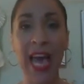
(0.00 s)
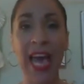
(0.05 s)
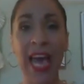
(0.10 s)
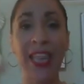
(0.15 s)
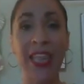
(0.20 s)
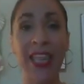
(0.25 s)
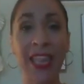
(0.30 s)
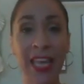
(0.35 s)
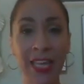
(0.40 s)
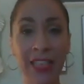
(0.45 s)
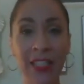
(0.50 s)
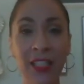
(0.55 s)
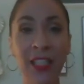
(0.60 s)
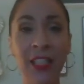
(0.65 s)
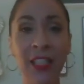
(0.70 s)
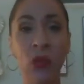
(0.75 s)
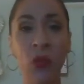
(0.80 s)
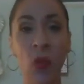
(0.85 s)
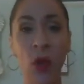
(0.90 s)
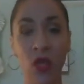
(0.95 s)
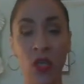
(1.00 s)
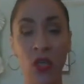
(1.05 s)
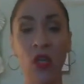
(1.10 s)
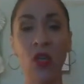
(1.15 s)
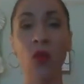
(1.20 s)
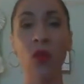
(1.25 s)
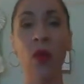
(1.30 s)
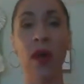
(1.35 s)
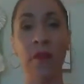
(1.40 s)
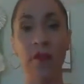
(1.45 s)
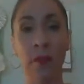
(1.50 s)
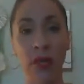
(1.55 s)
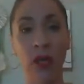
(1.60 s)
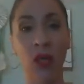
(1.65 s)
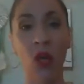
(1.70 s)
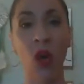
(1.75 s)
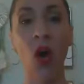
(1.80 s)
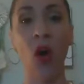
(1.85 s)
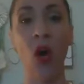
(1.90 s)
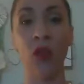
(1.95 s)
this is what you have been
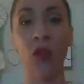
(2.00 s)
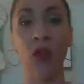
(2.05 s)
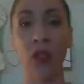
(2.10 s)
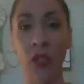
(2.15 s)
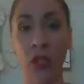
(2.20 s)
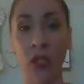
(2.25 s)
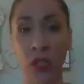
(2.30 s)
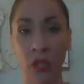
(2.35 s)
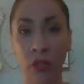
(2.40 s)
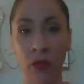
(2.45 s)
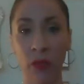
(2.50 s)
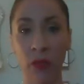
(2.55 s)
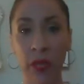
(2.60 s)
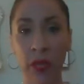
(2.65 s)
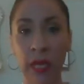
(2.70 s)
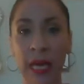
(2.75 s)
called to do.